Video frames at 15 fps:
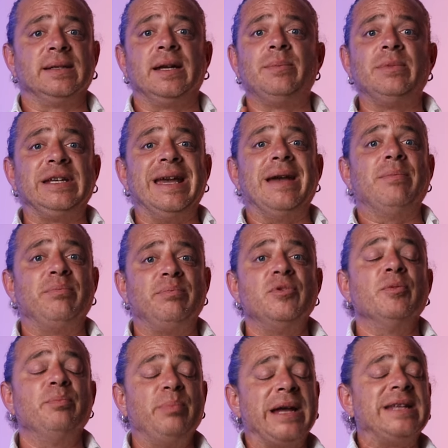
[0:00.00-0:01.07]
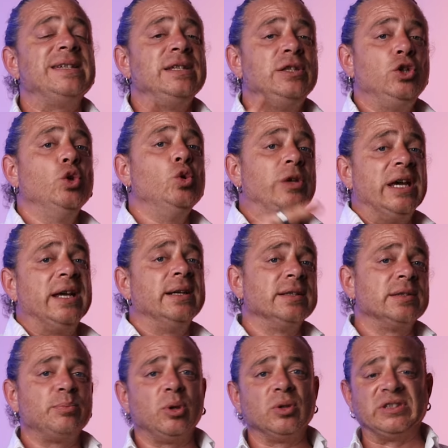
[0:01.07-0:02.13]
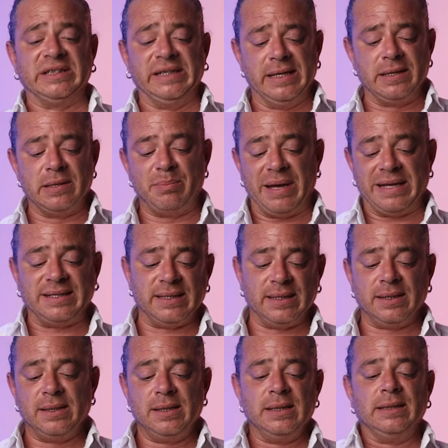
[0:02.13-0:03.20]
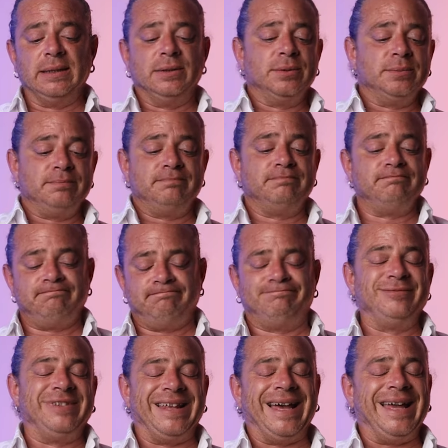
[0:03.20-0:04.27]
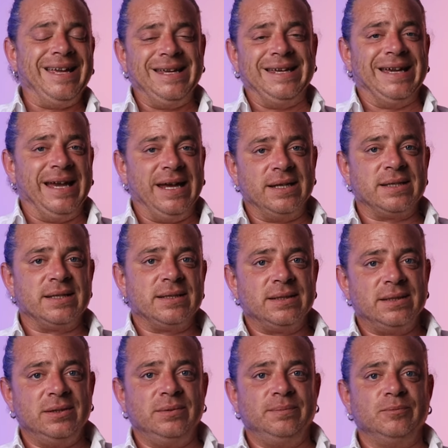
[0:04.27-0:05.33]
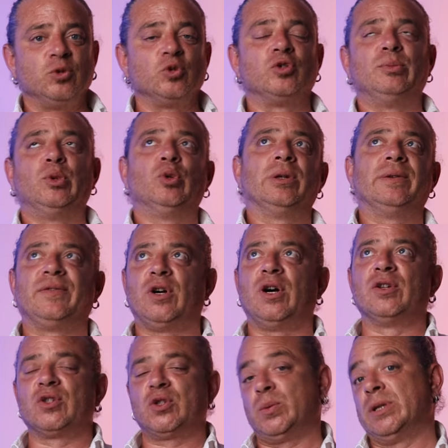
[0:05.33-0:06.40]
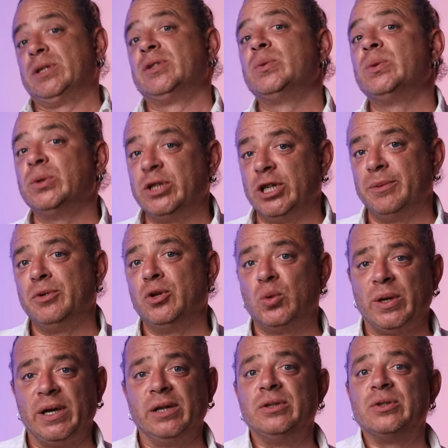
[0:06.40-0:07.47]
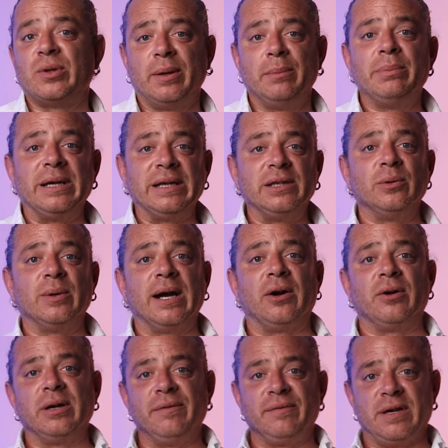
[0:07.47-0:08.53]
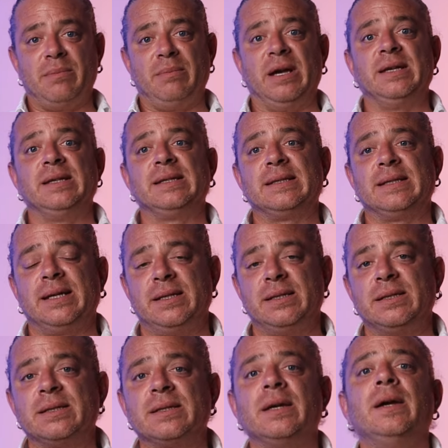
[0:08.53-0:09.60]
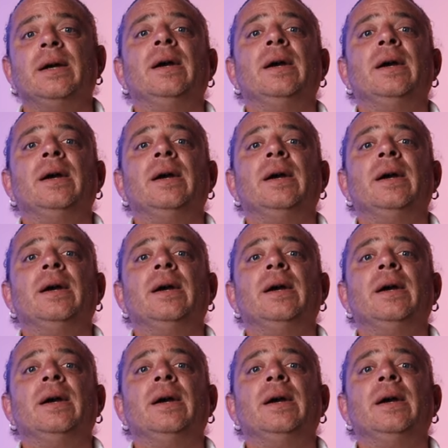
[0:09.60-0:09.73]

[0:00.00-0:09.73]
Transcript: They get the better you get at spotting it, the better they get, or well, the more advanced ones will come your way and try and pick you out if that makes sense.